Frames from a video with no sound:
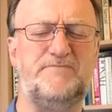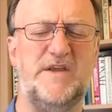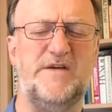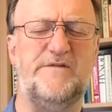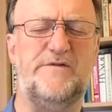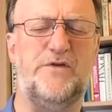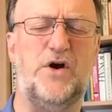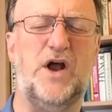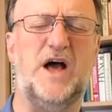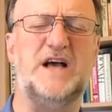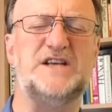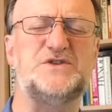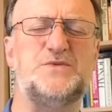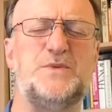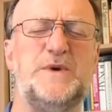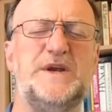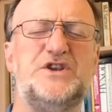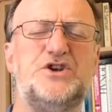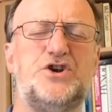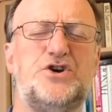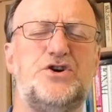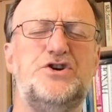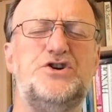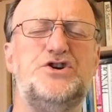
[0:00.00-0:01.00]
For as we
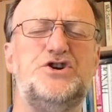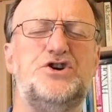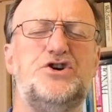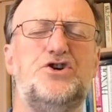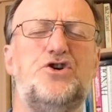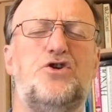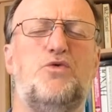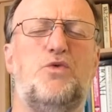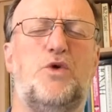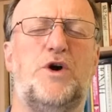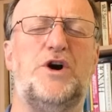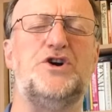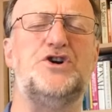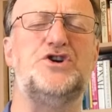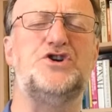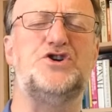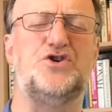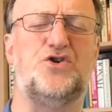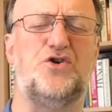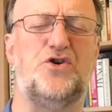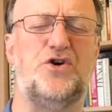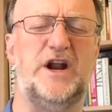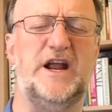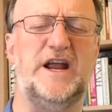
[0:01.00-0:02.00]
turn to your word
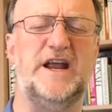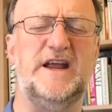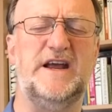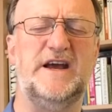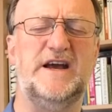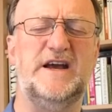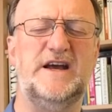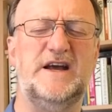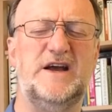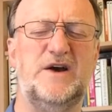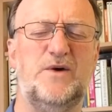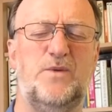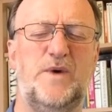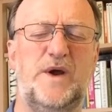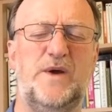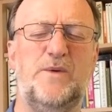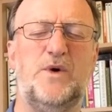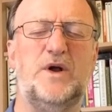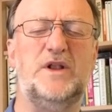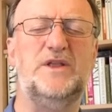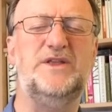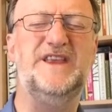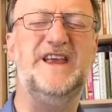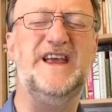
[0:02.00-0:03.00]
shortly, we
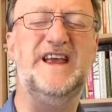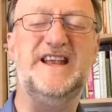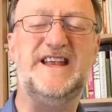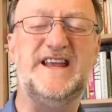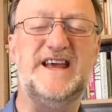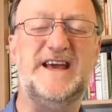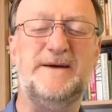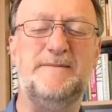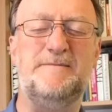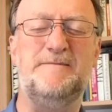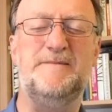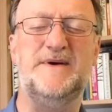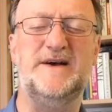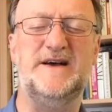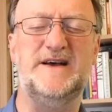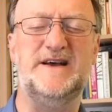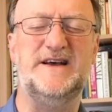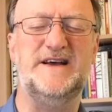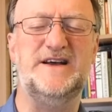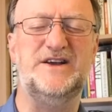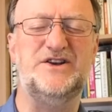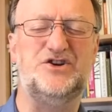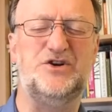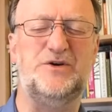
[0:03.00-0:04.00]
will need Him
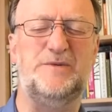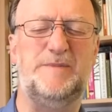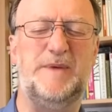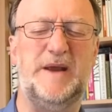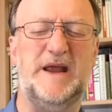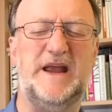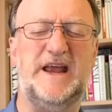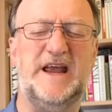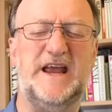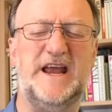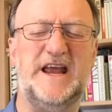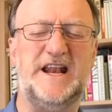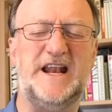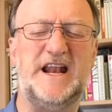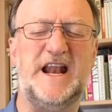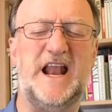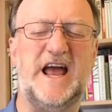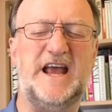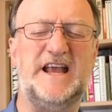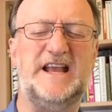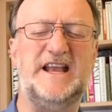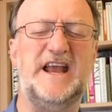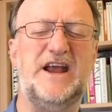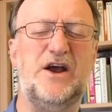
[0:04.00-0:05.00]
to be
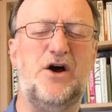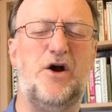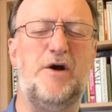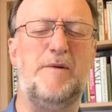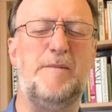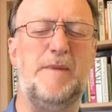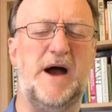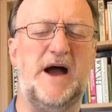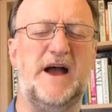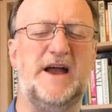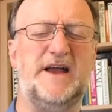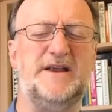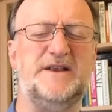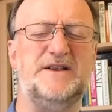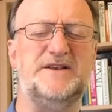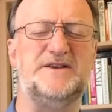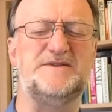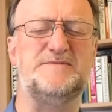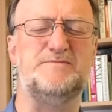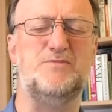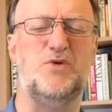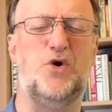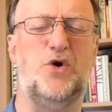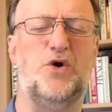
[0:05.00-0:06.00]
enlightening our
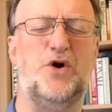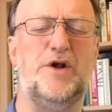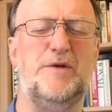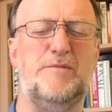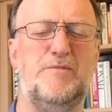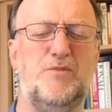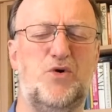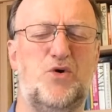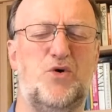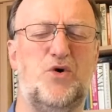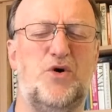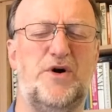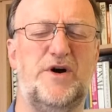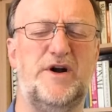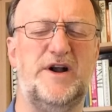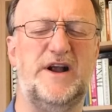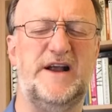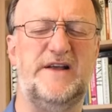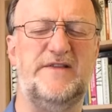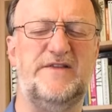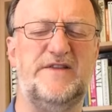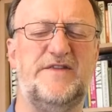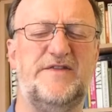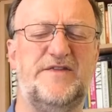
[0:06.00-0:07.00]
minds more and more
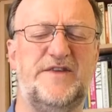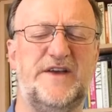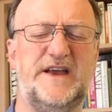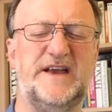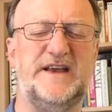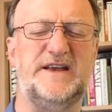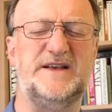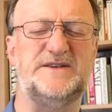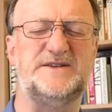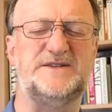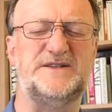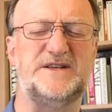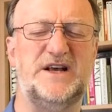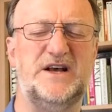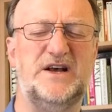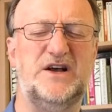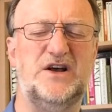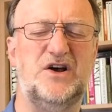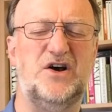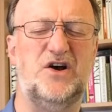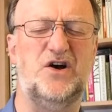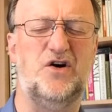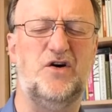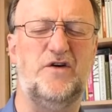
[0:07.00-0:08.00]
in the things
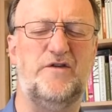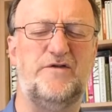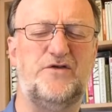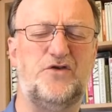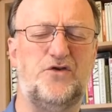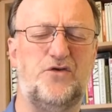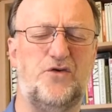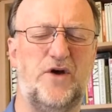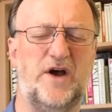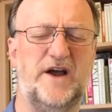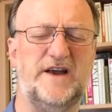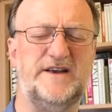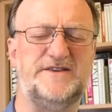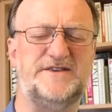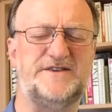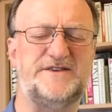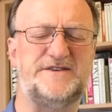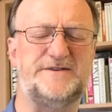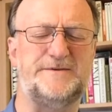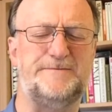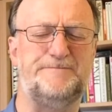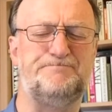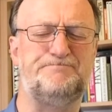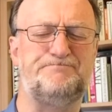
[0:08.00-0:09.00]
of
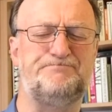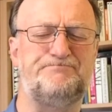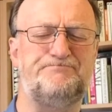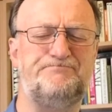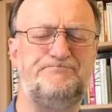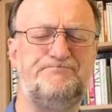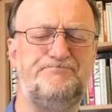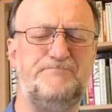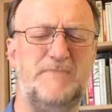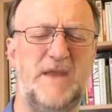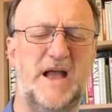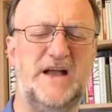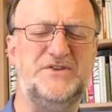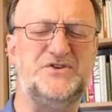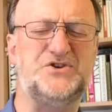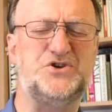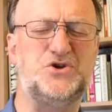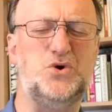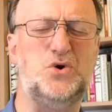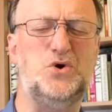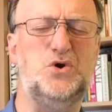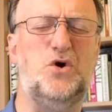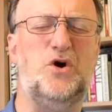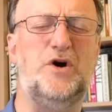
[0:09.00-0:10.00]
Christ. And
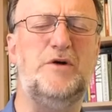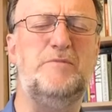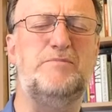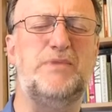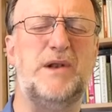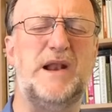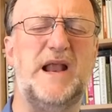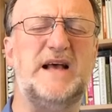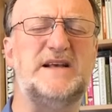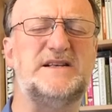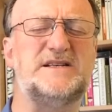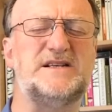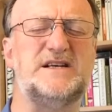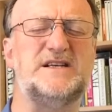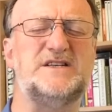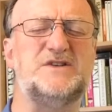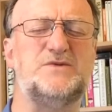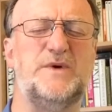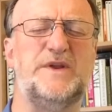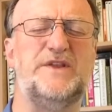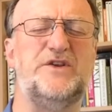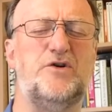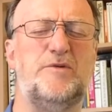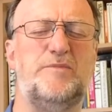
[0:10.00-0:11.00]
so, Lord, bless us
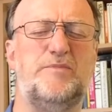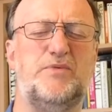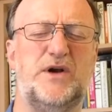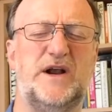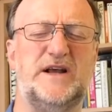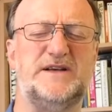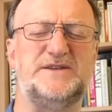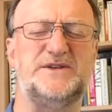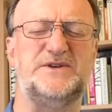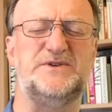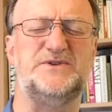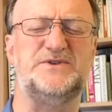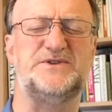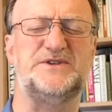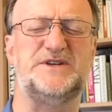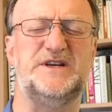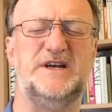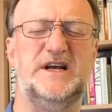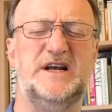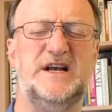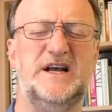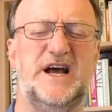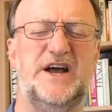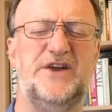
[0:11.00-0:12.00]
with your presence
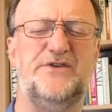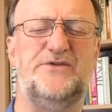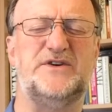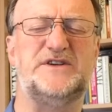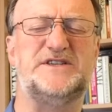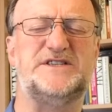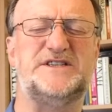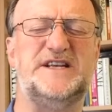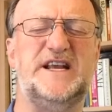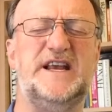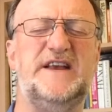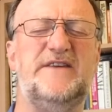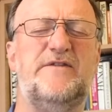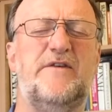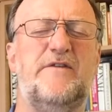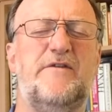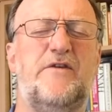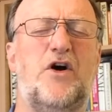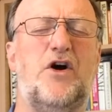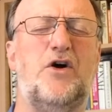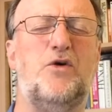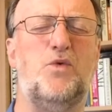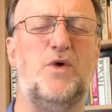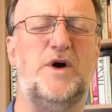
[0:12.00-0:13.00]
and receive of
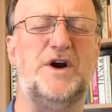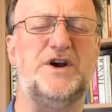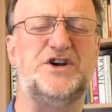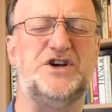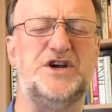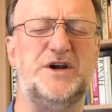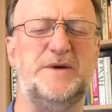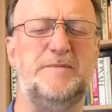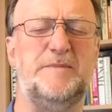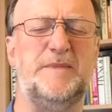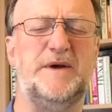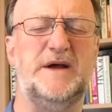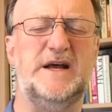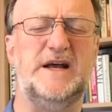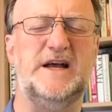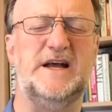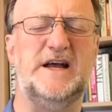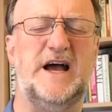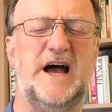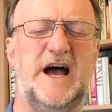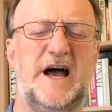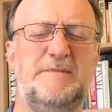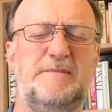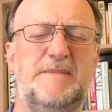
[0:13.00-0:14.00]
our worship
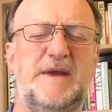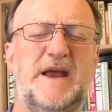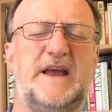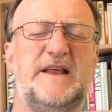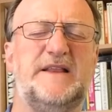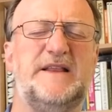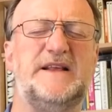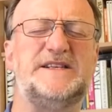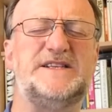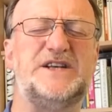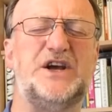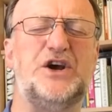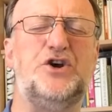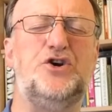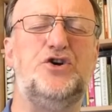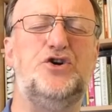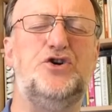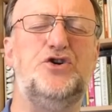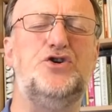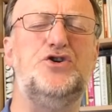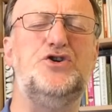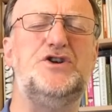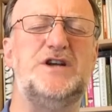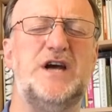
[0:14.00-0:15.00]
and make this a
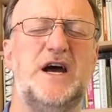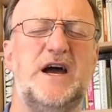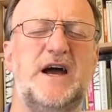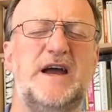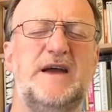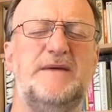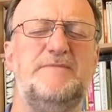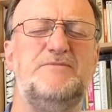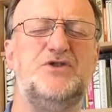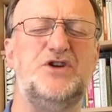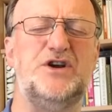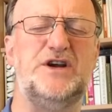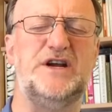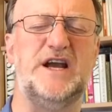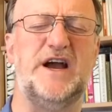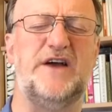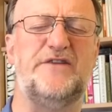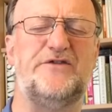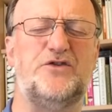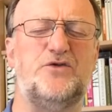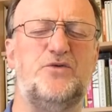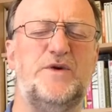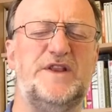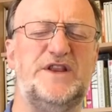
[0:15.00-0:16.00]
good time
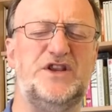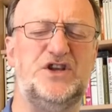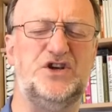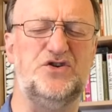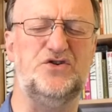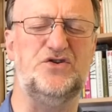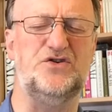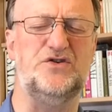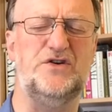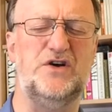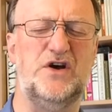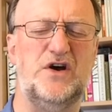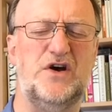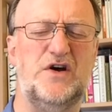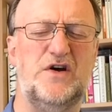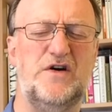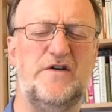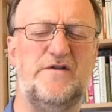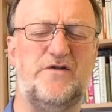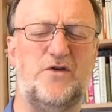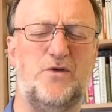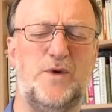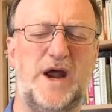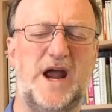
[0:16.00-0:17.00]
together with you
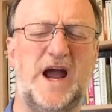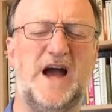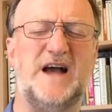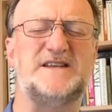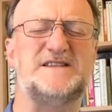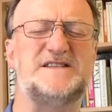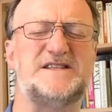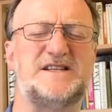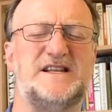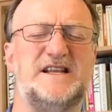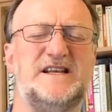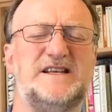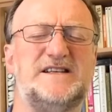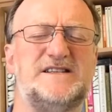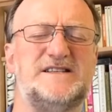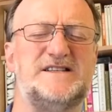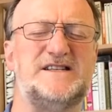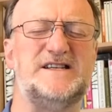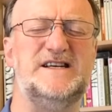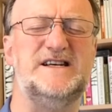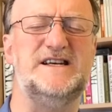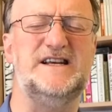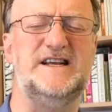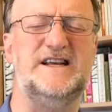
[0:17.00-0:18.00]
for we ask this
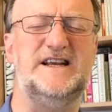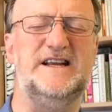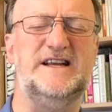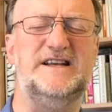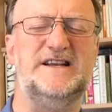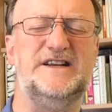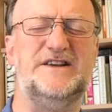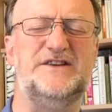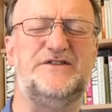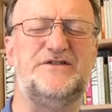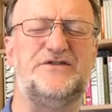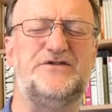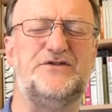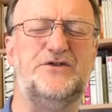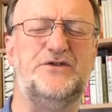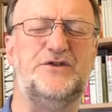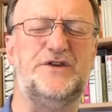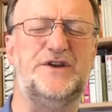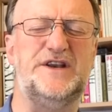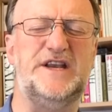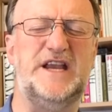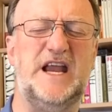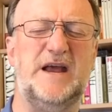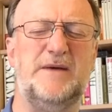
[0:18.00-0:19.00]
in and through
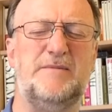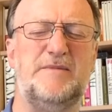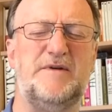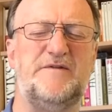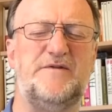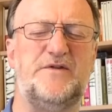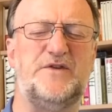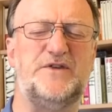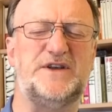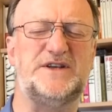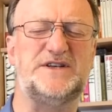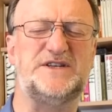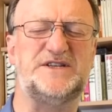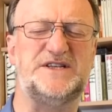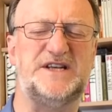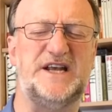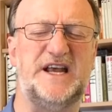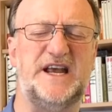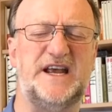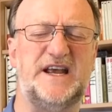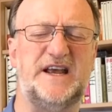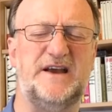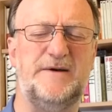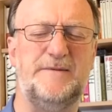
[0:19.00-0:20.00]
the name and for the
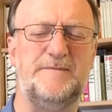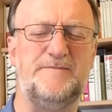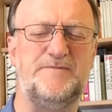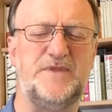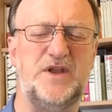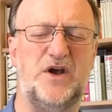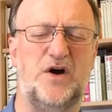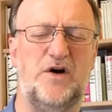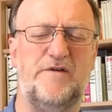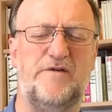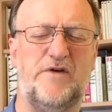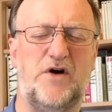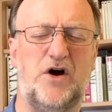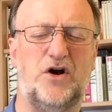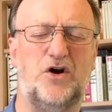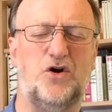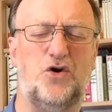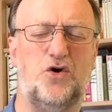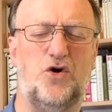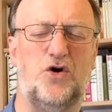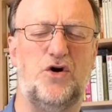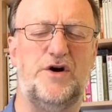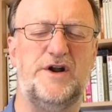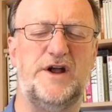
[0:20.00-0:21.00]
sake of our
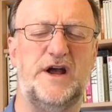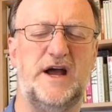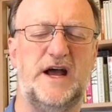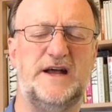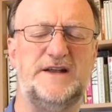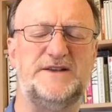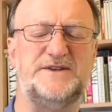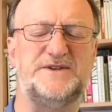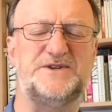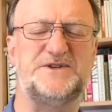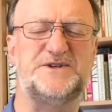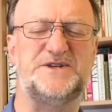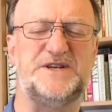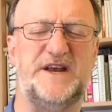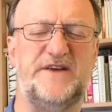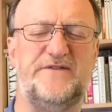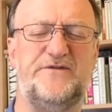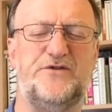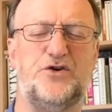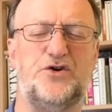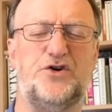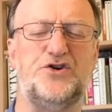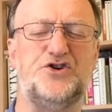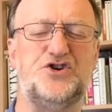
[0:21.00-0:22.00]
Lord and
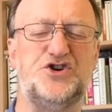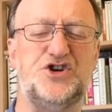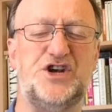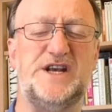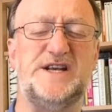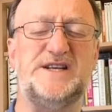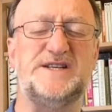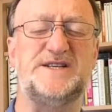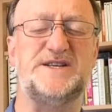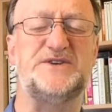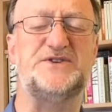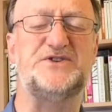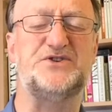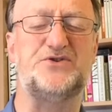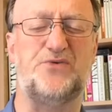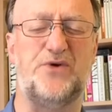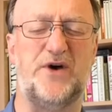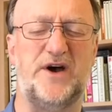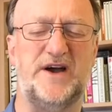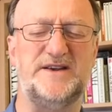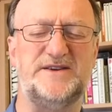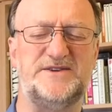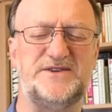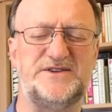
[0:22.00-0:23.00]
Saviour Jesus
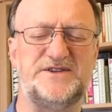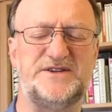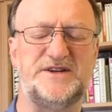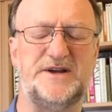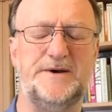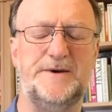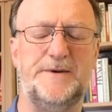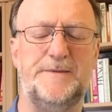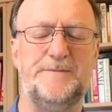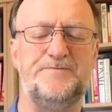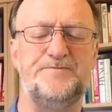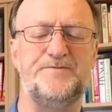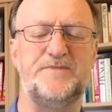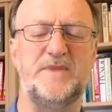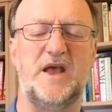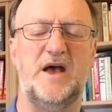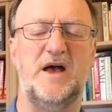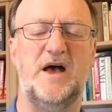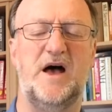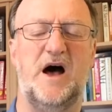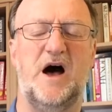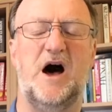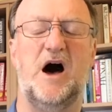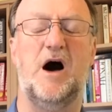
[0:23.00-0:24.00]
Christ.
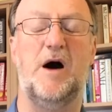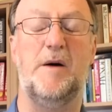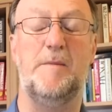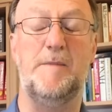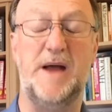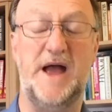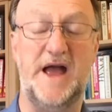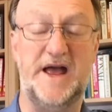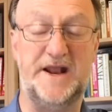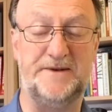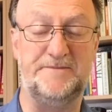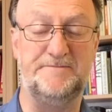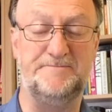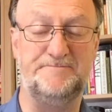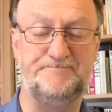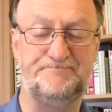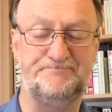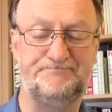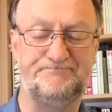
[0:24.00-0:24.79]
Amen.